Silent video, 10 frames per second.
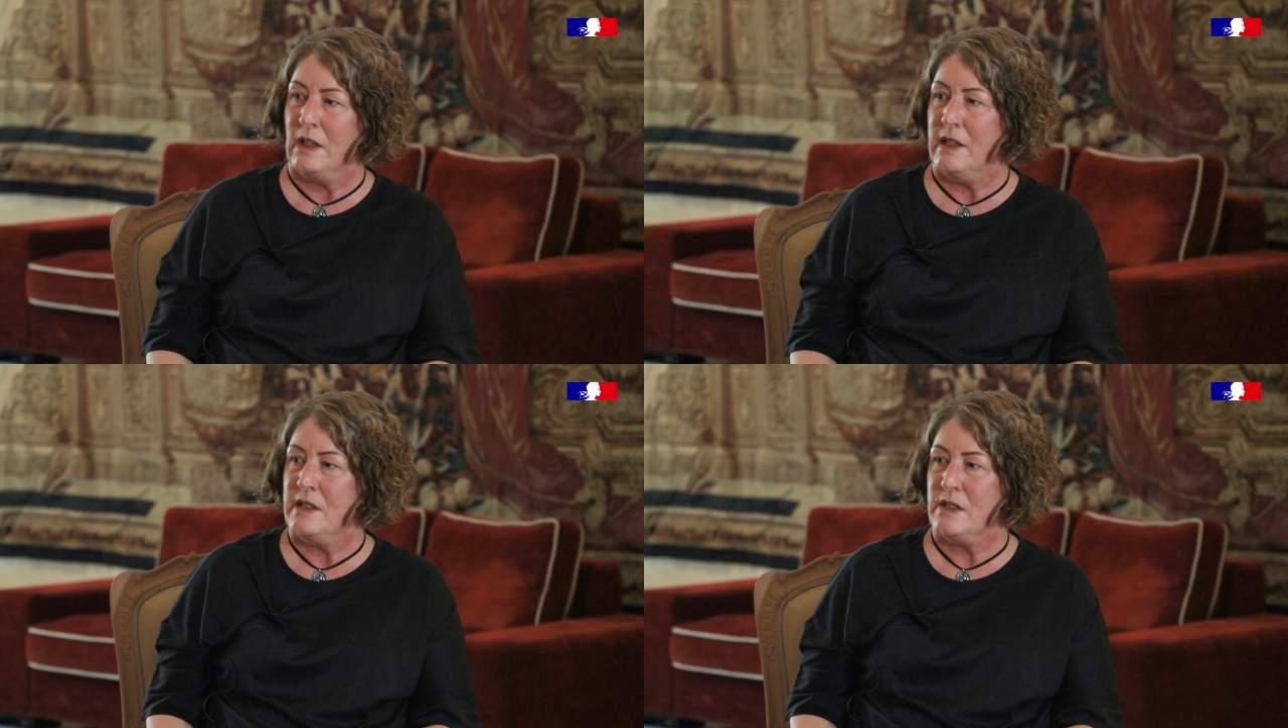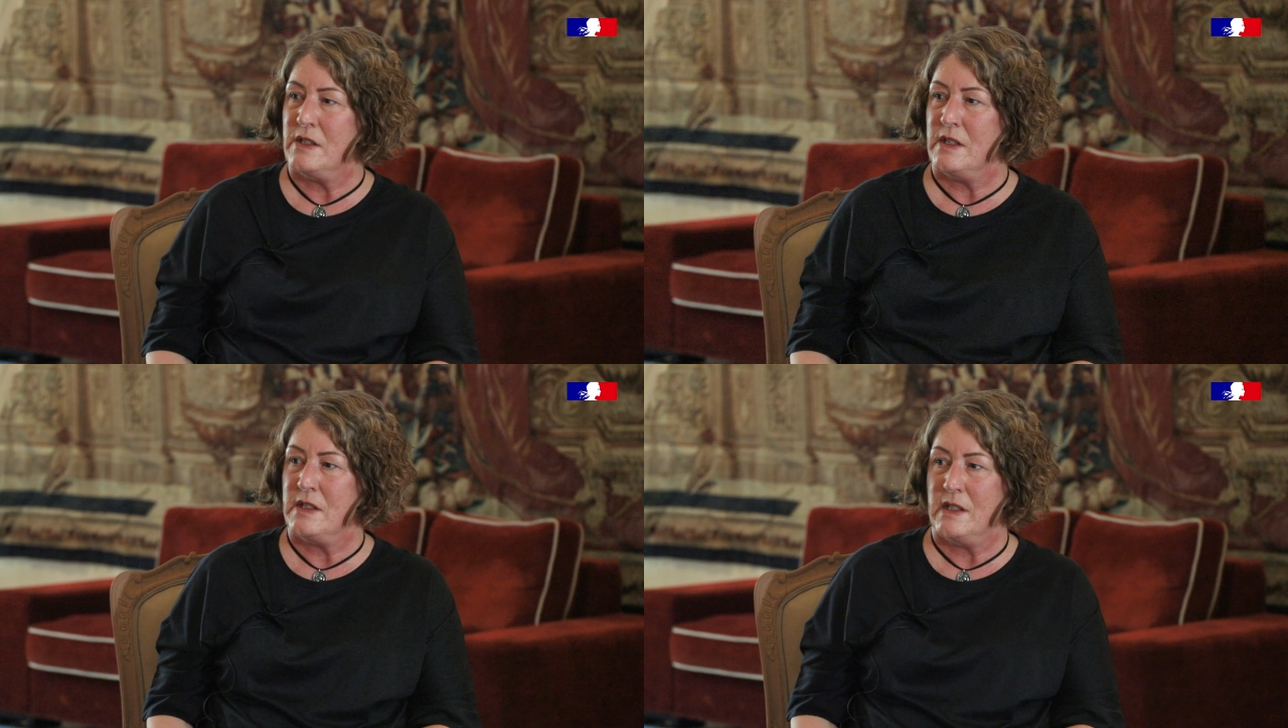
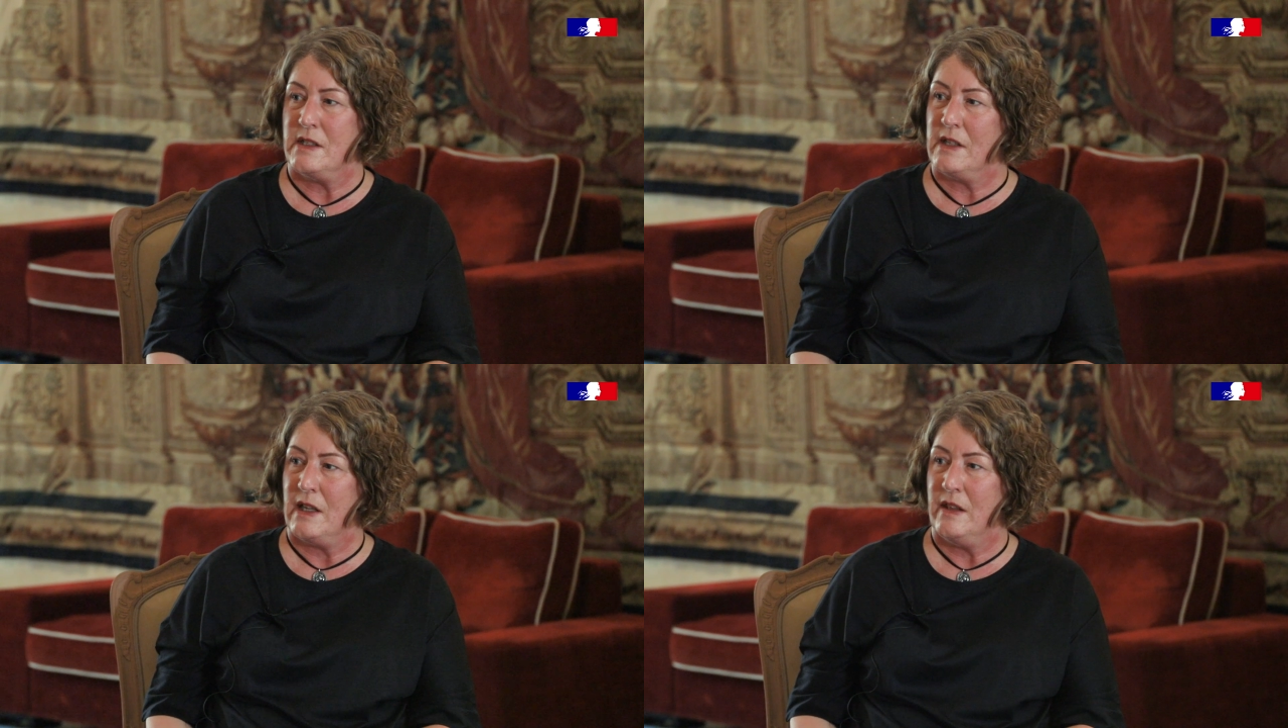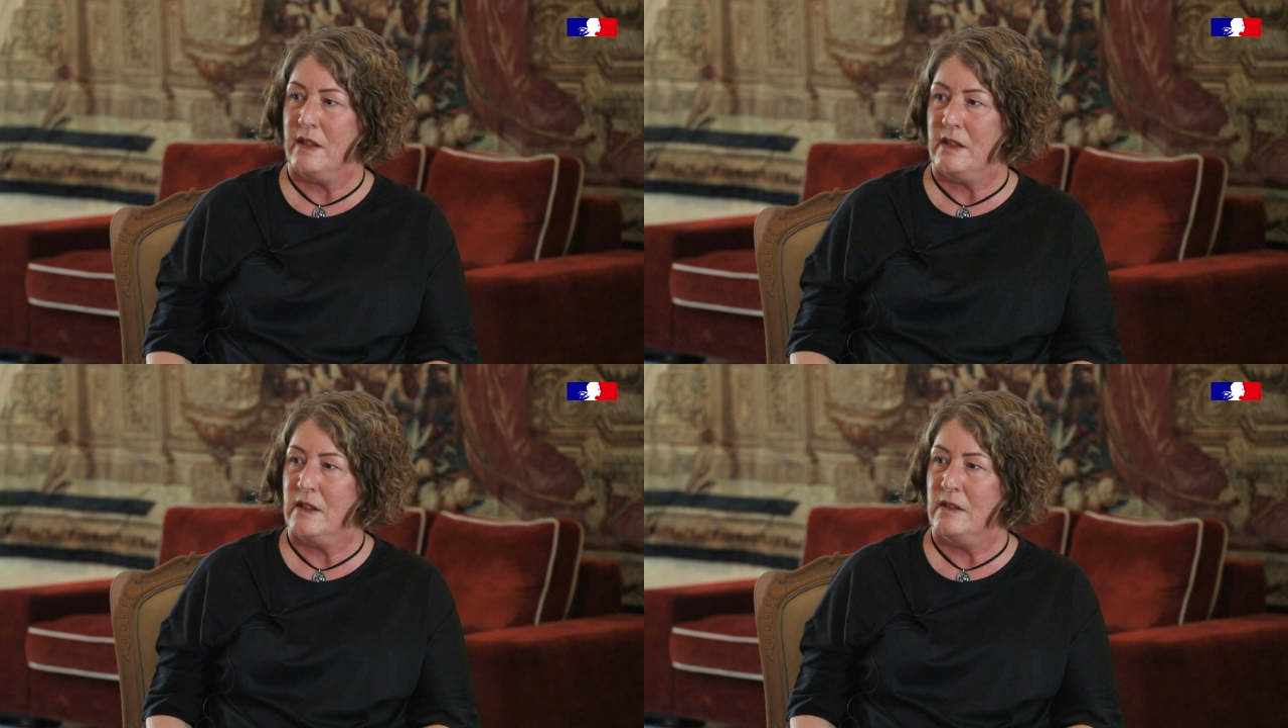leaders to sit
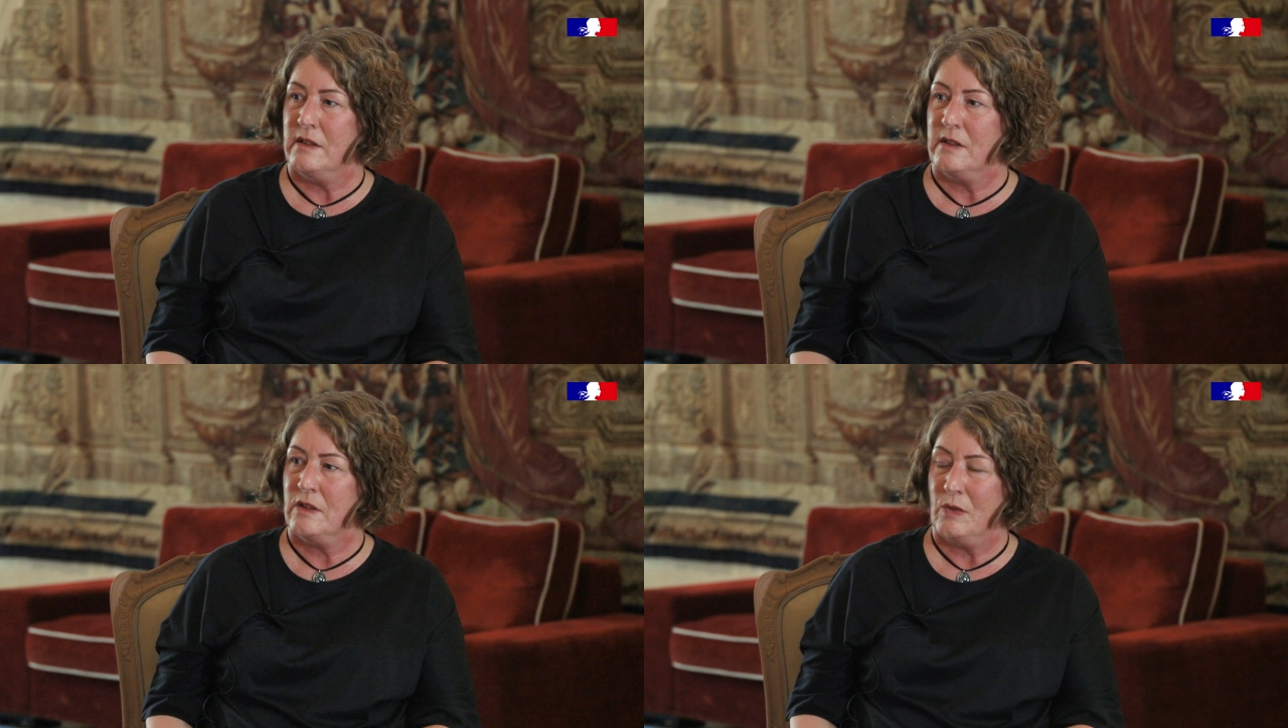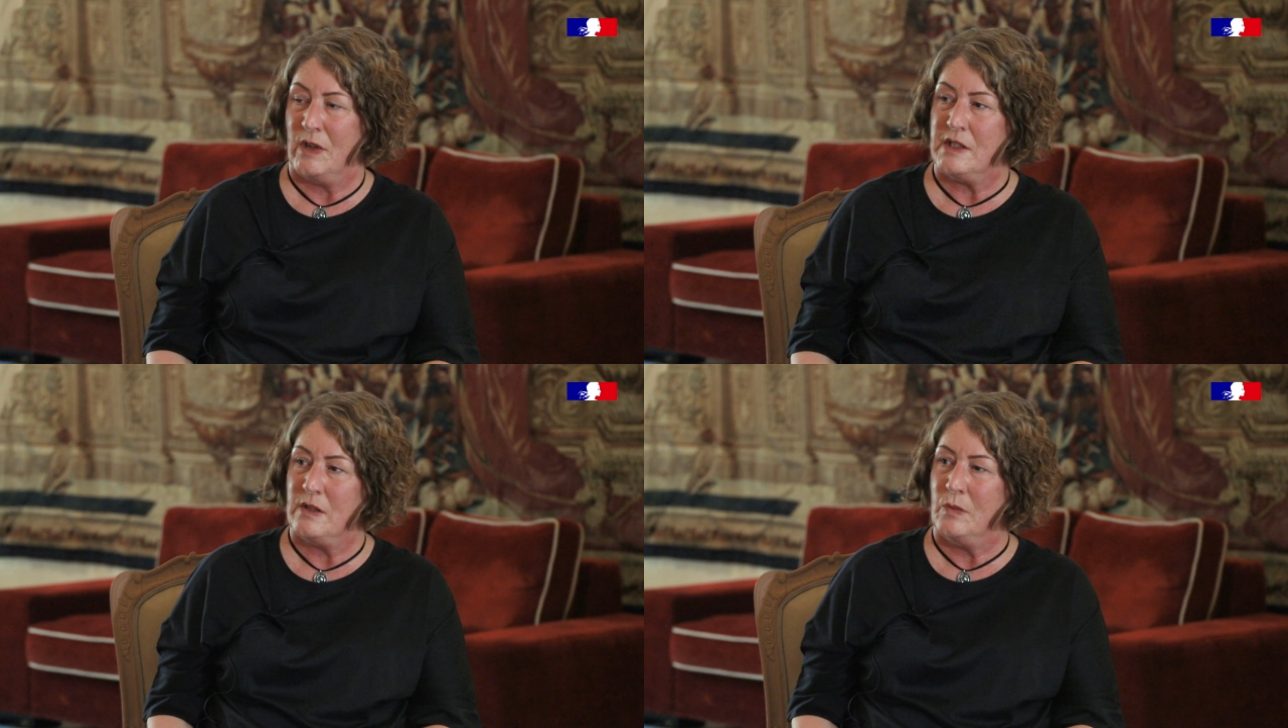together and
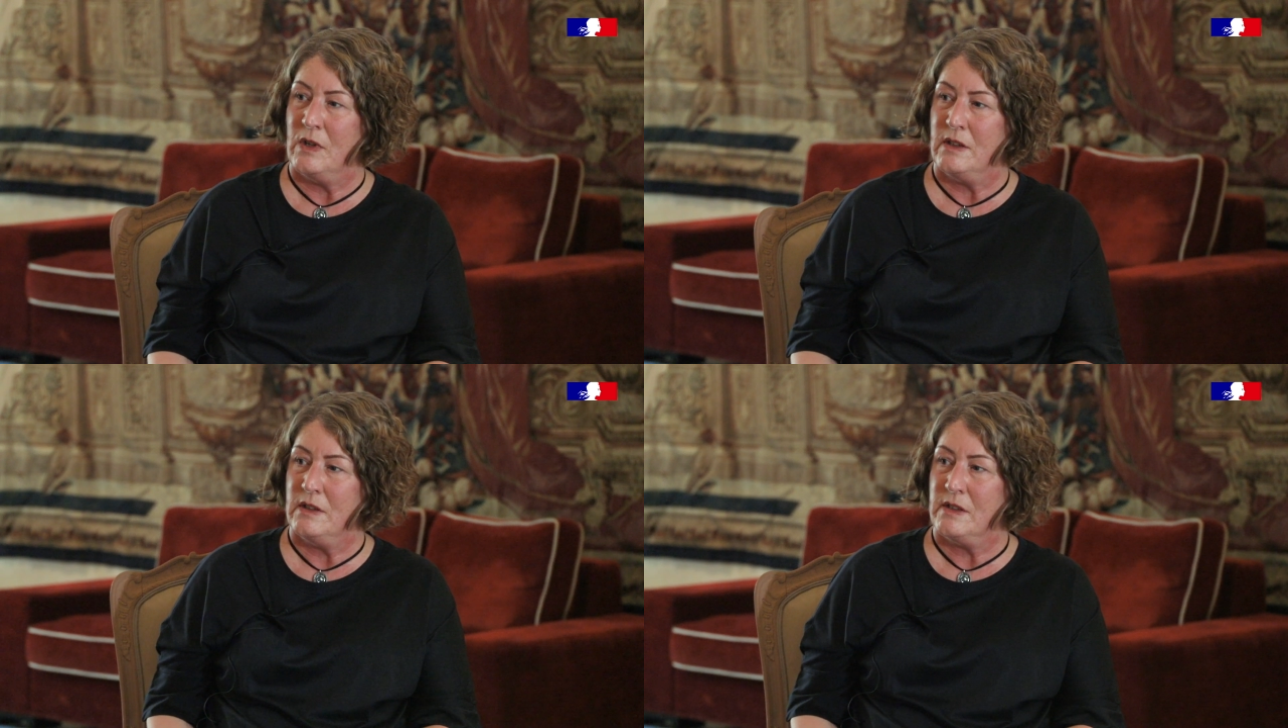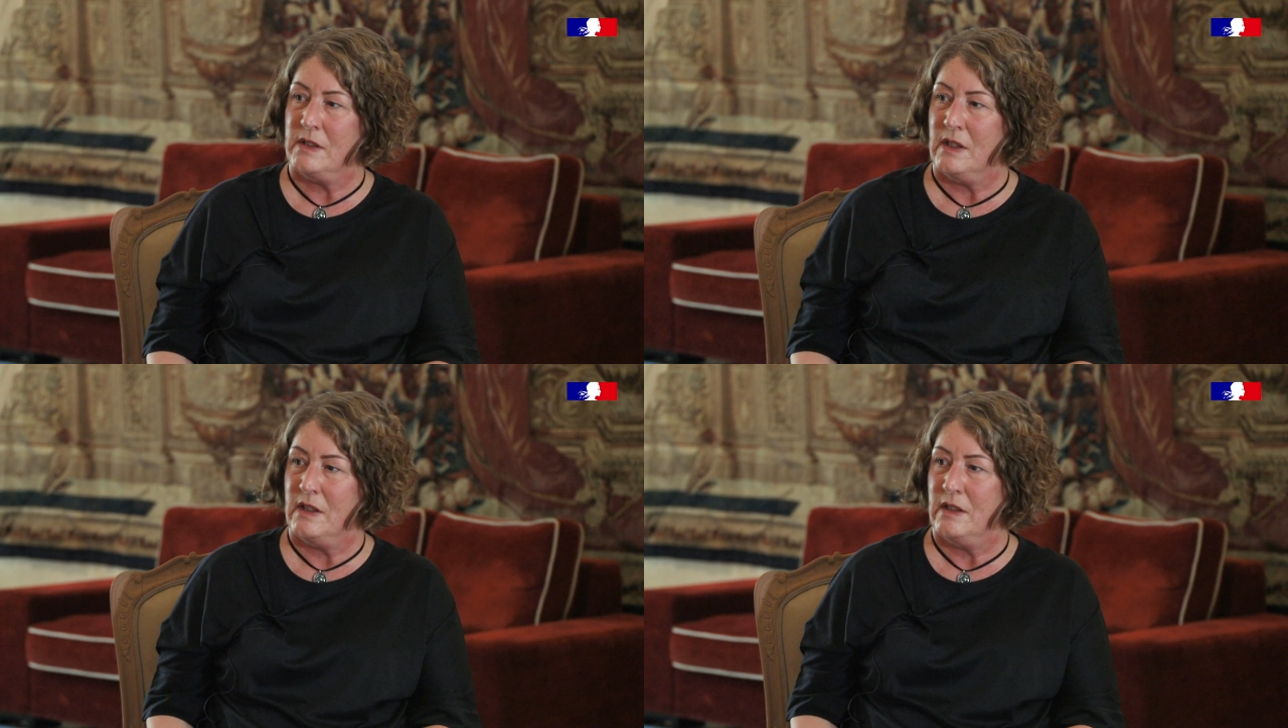create a
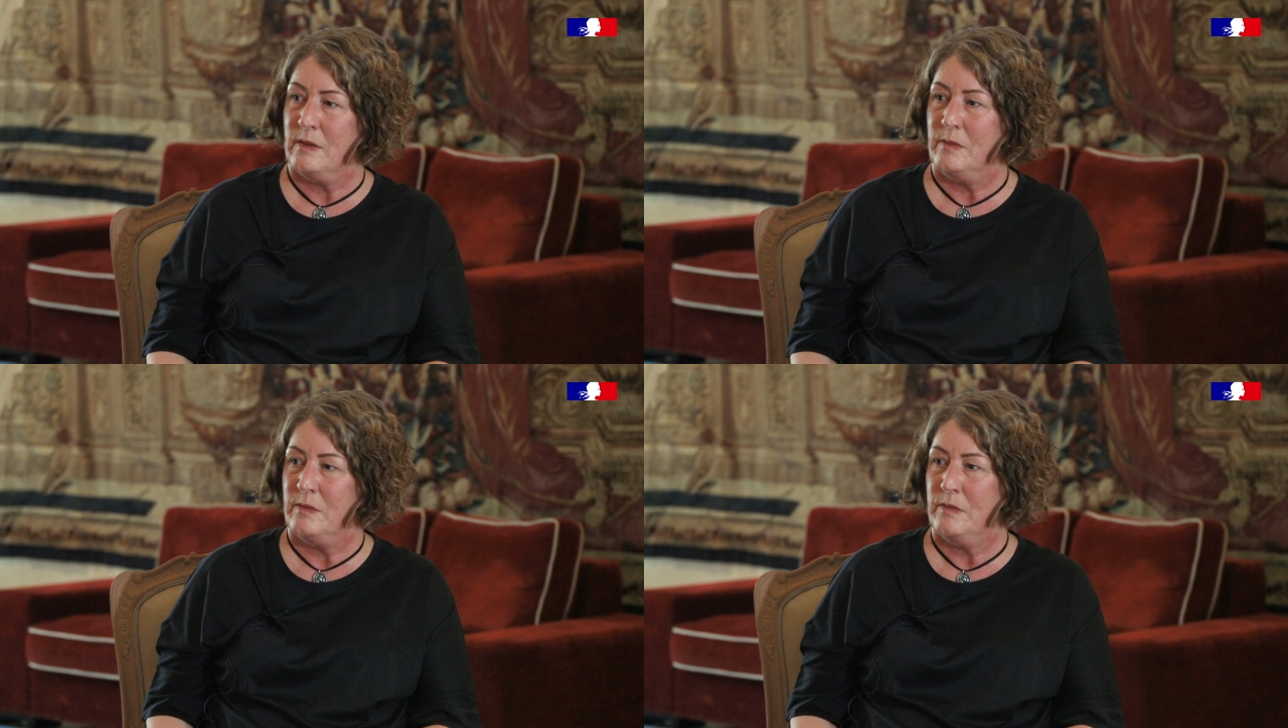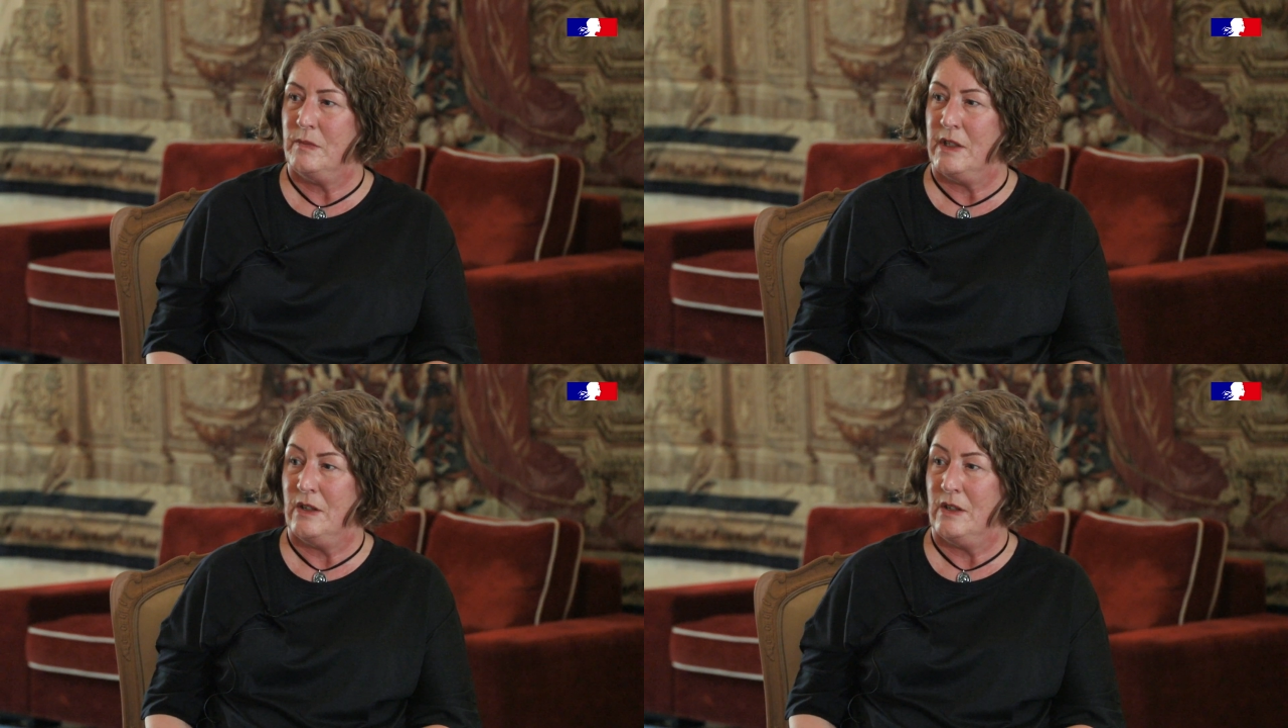world, you